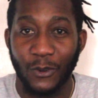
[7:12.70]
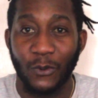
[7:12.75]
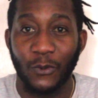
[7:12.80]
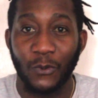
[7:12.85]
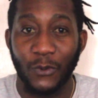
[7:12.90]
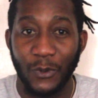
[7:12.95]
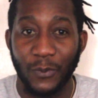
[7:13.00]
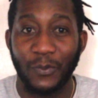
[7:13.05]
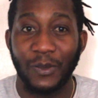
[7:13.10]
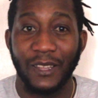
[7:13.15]

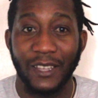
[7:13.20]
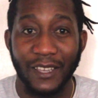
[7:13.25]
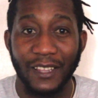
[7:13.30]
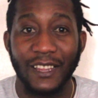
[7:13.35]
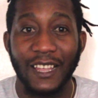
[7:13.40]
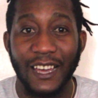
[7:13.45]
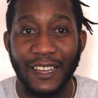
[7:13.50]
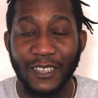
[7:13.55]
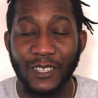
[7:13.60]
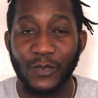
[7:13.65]
We play a
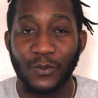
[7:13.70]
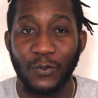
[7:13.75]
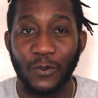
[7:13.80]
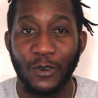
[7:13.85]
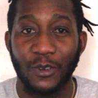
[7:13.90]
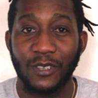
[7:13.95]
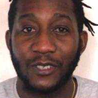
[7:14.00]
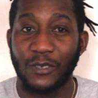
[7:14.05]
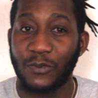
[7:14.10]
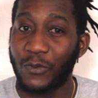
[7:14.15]
lot of
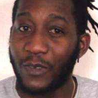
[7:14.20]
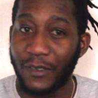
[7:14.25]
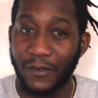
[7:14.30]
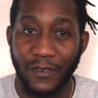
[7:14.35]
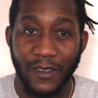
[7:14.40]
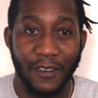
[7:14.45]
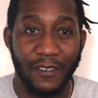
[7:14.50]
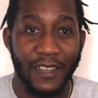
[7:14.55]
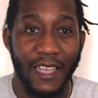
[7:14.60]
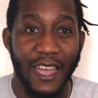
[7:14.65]
sports. We're
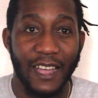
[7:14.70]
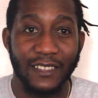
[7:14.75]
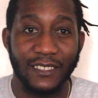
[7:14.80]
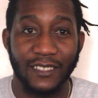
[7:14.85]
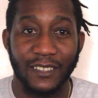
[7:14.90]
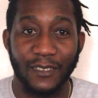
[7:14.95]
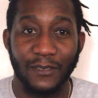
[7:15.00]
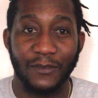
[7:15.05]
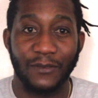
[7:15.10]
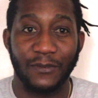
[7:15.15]
very
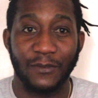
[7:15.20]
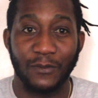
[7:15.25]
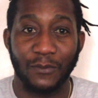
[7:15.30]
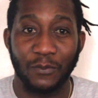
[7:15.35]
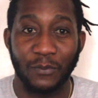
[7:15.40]
active